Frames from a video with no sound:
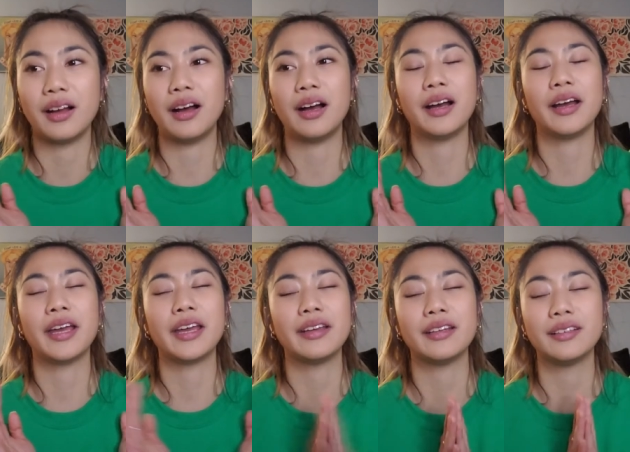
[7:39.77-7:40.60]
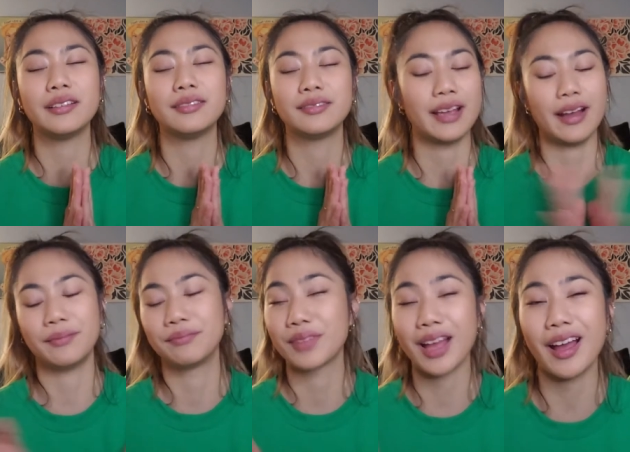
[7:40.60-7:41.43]
I, yeah,
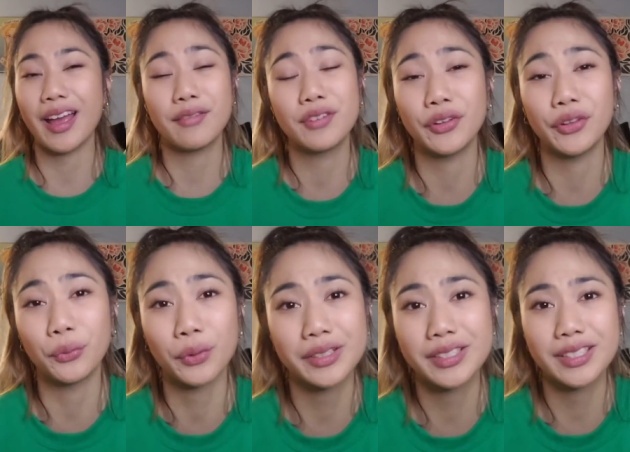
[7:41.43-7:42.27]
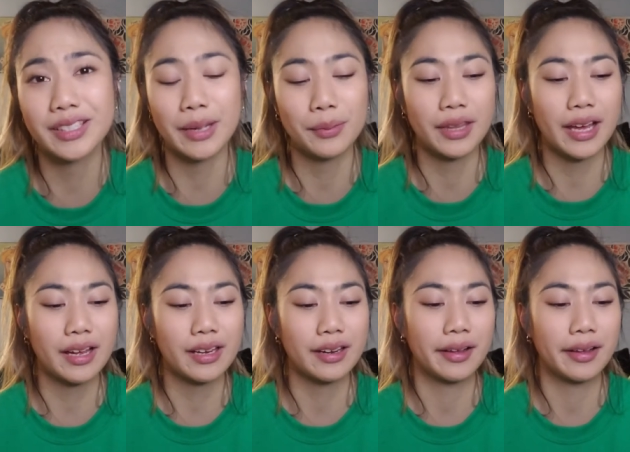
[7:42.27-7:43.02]
I have no other words to say but that.